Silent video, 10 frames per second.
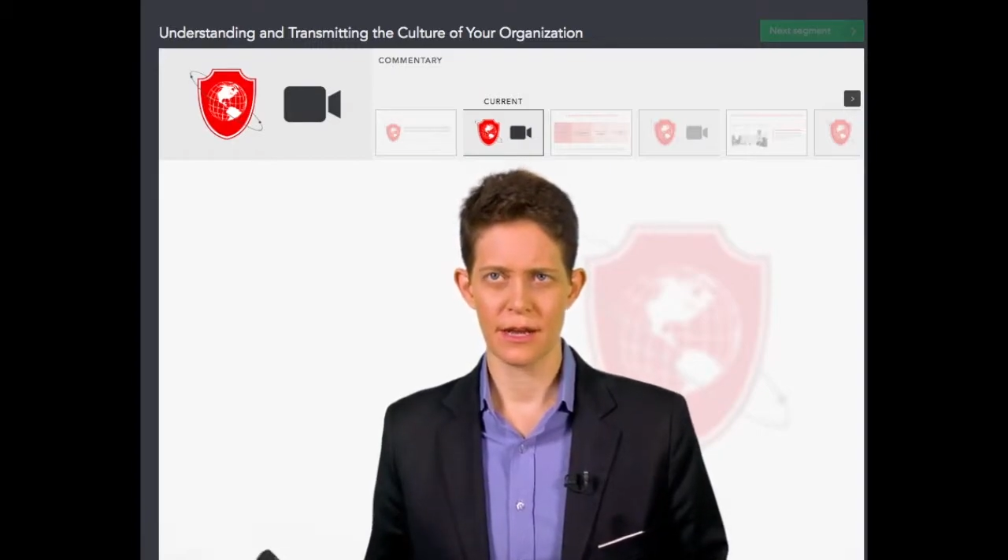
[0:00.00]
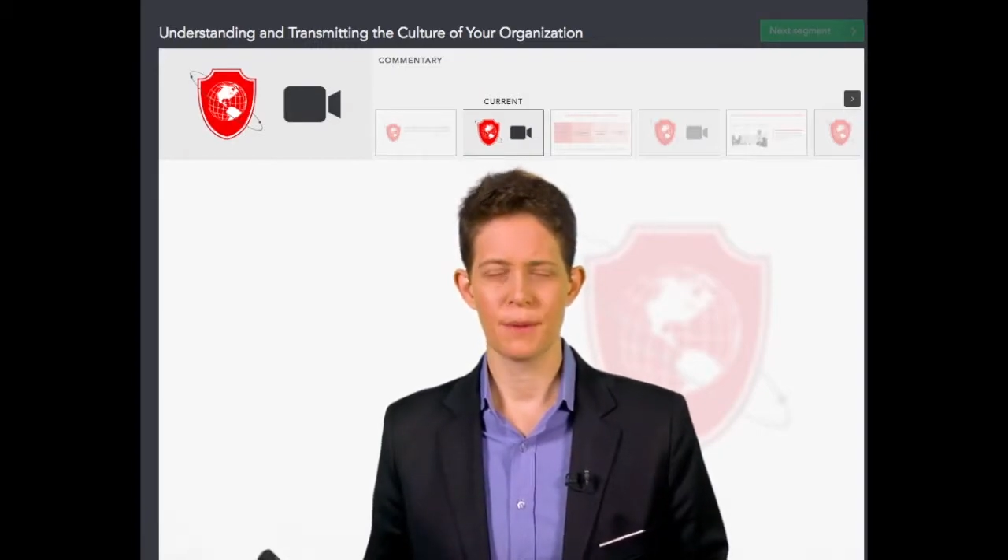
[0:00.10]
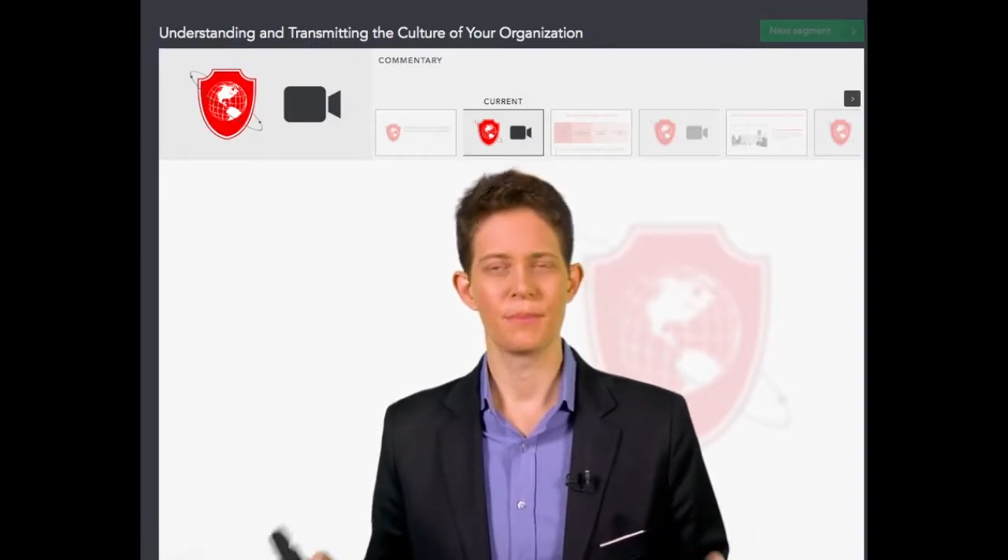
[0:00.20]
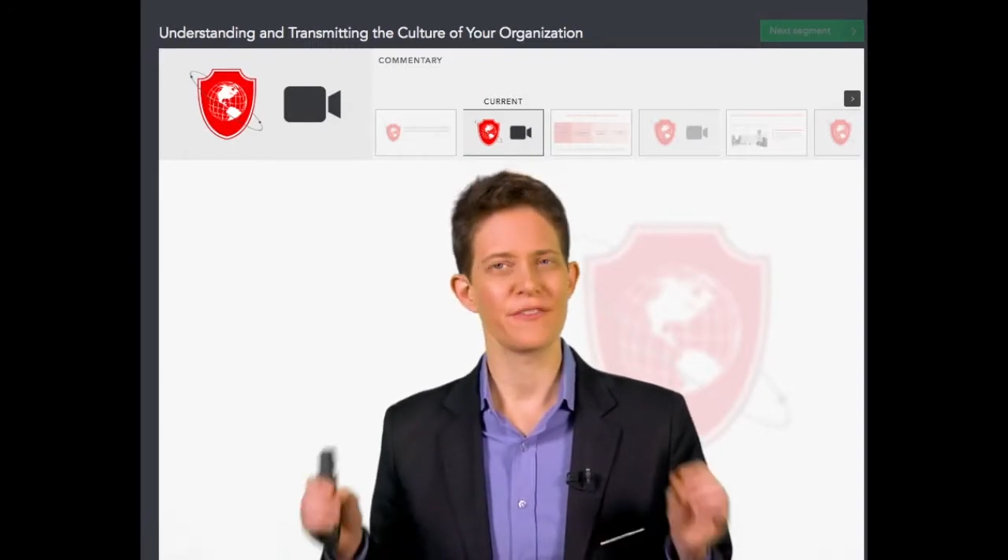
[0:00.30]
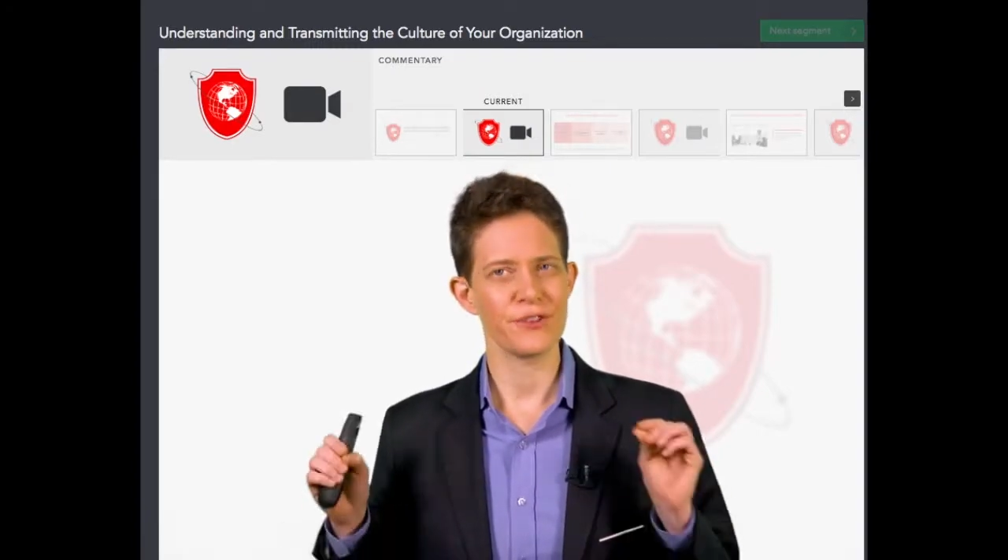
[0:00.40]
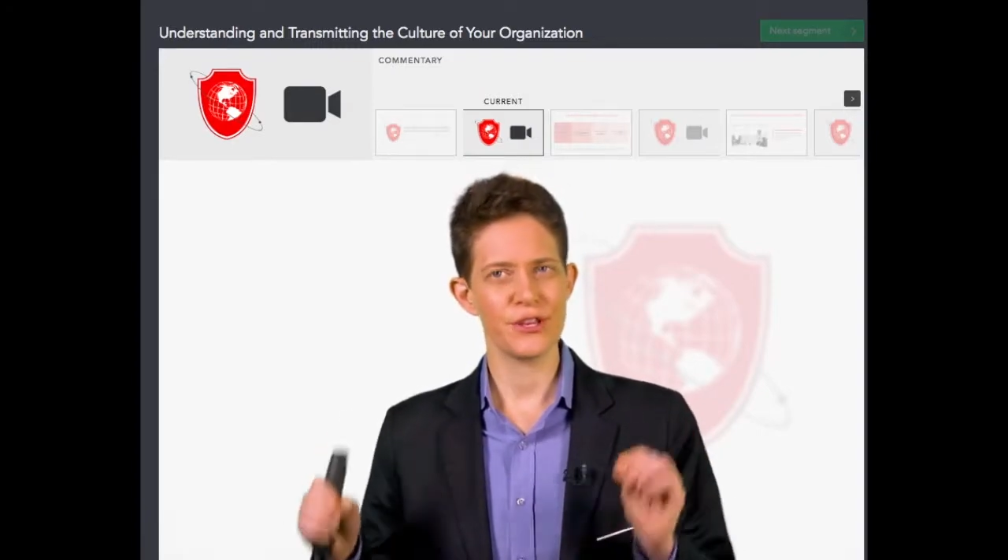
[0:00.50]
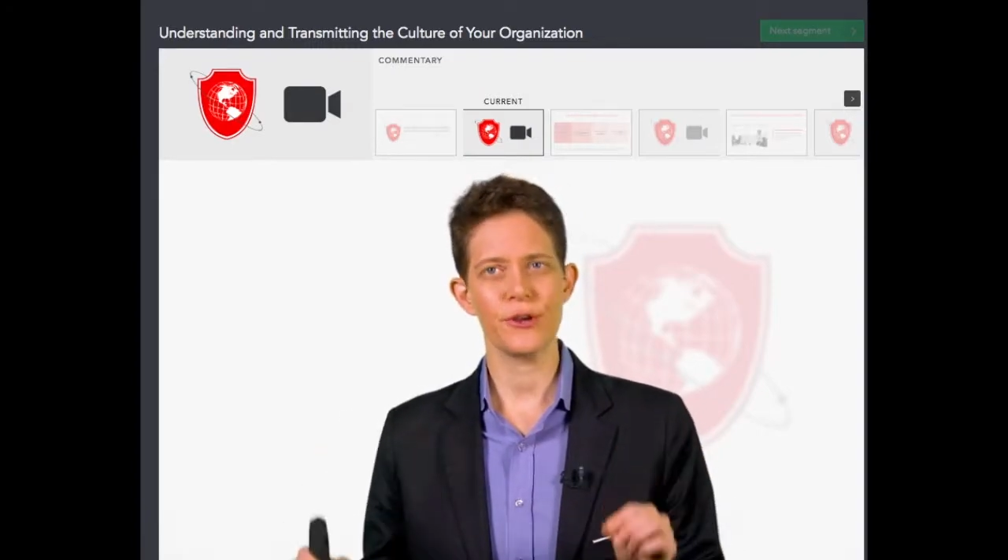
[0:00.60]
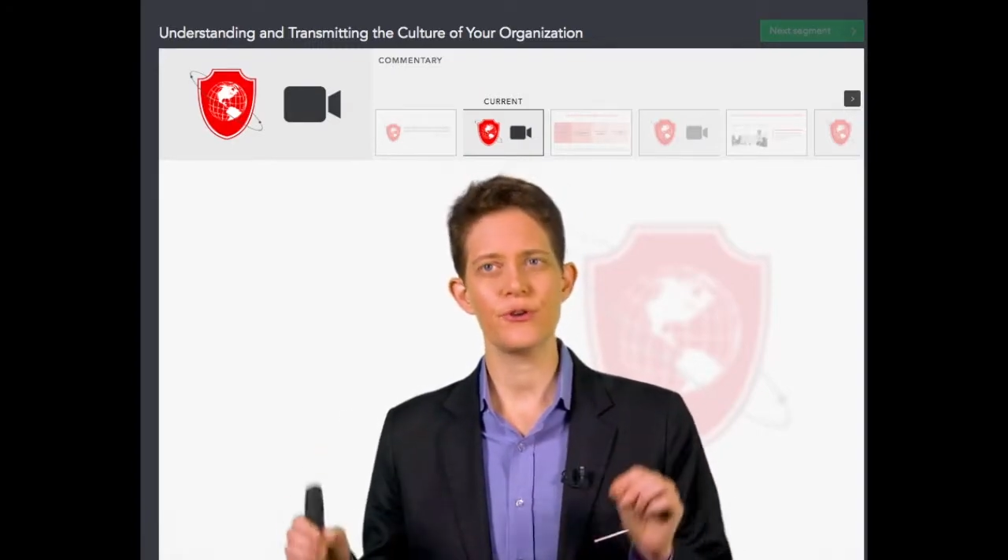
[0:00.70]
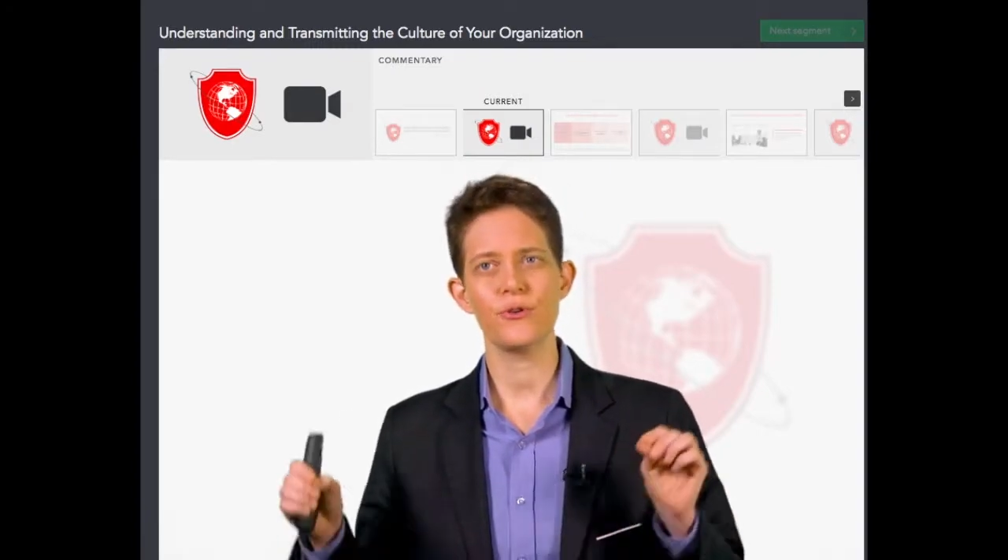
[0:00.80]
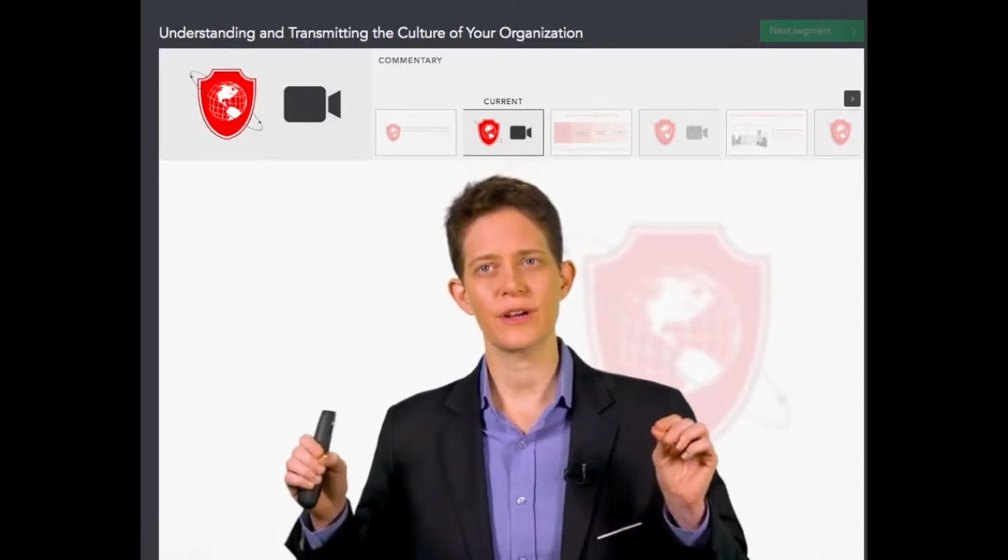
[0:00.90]
But if
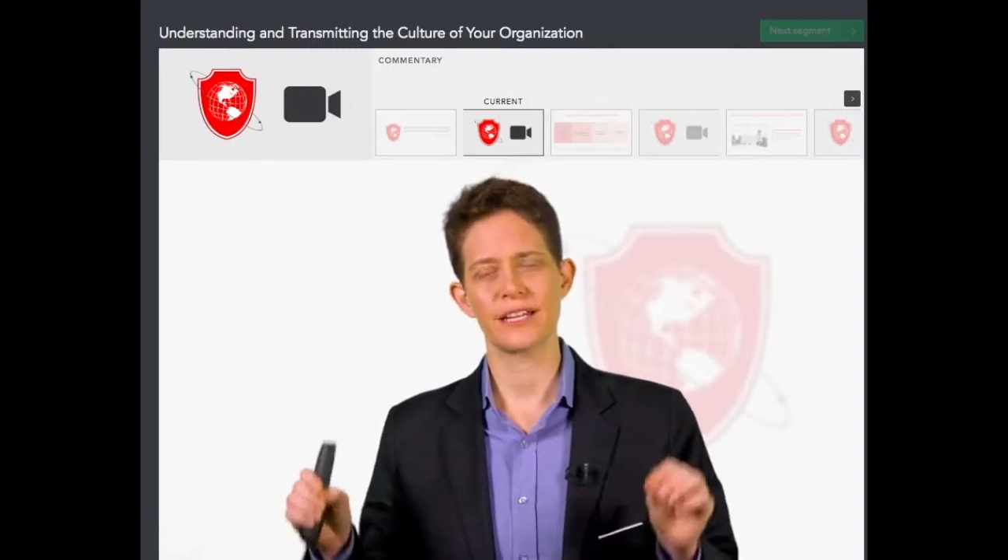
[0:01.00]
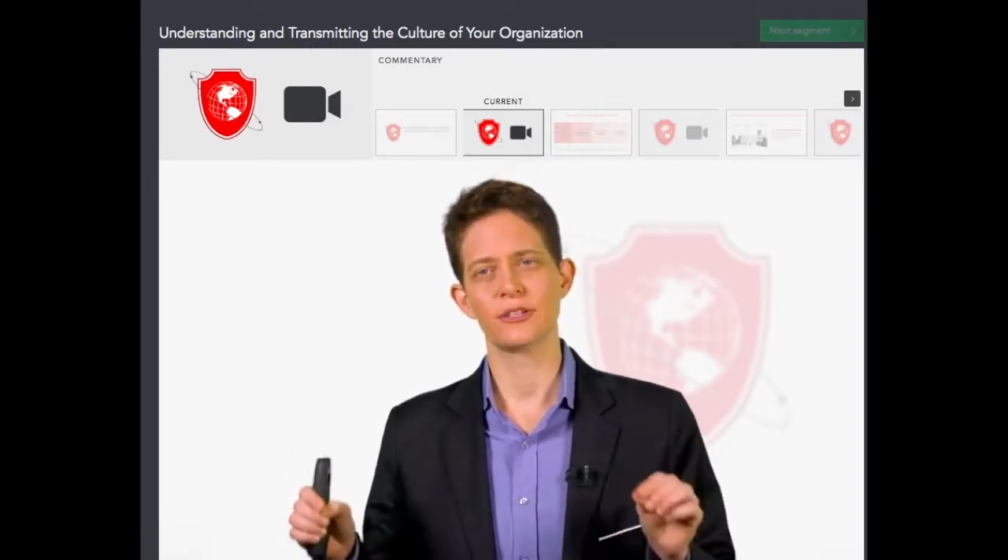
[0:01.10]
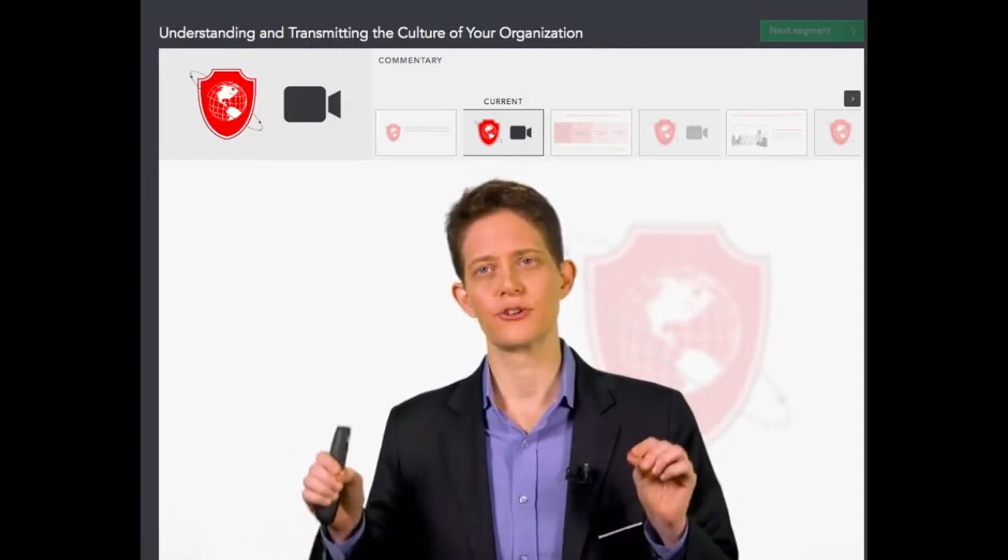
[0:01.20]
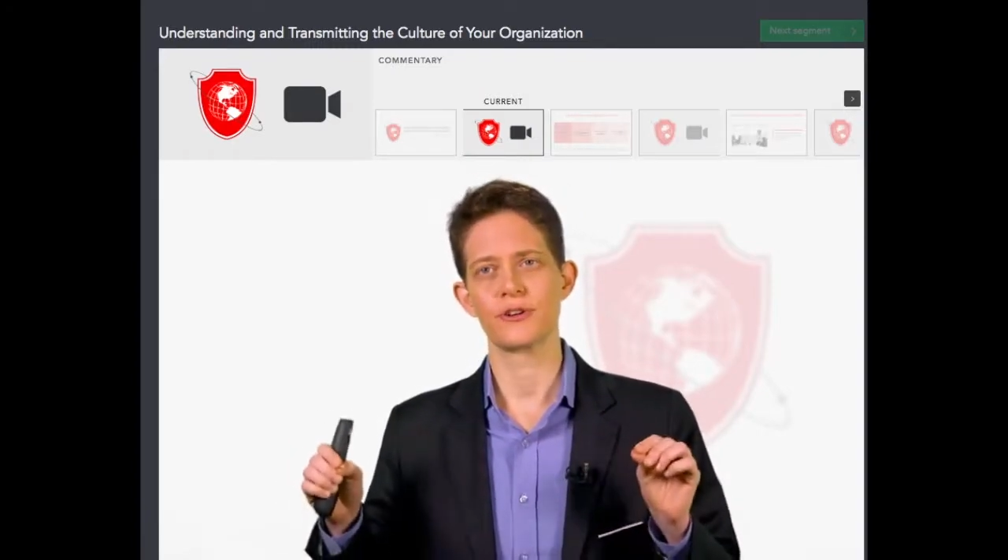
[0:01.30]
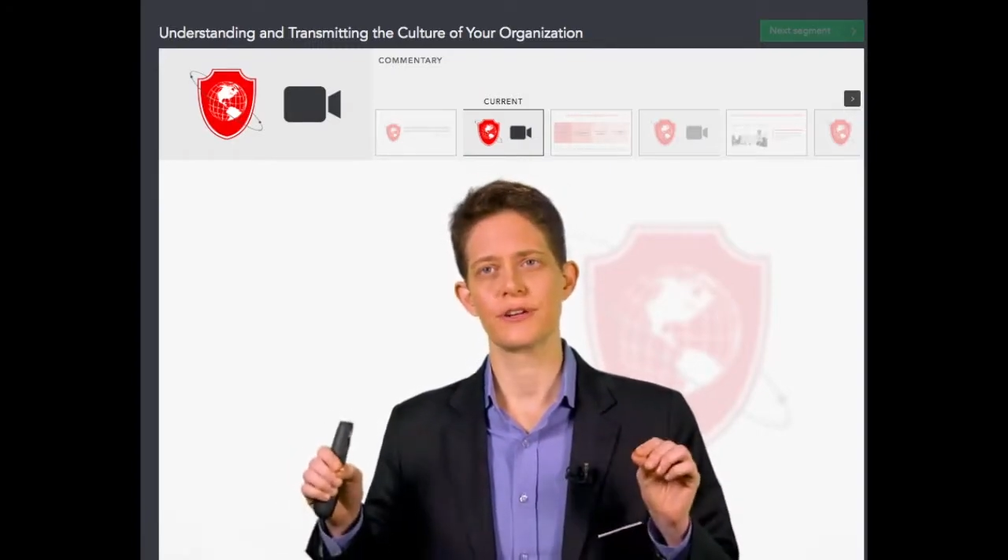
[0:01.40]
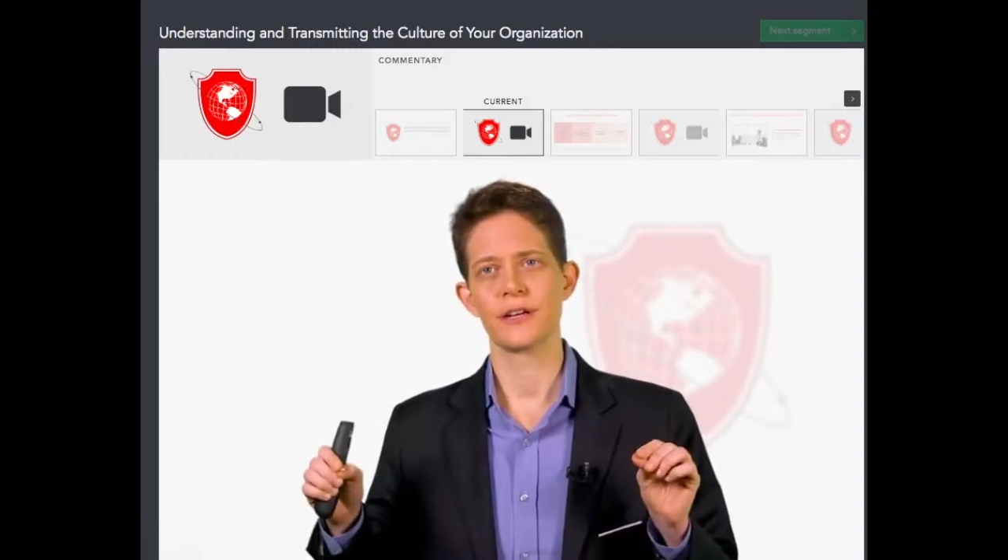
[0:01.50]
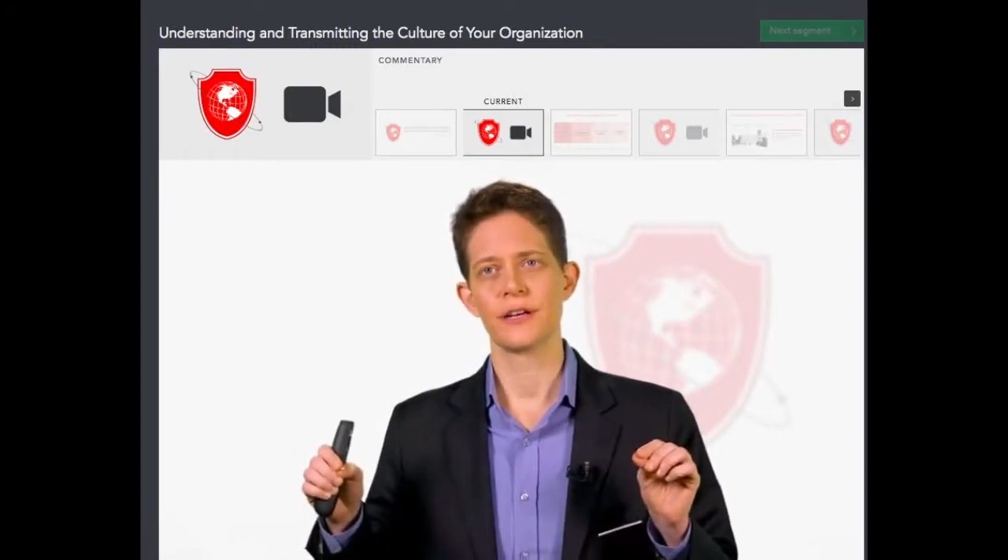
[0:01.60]
you can learn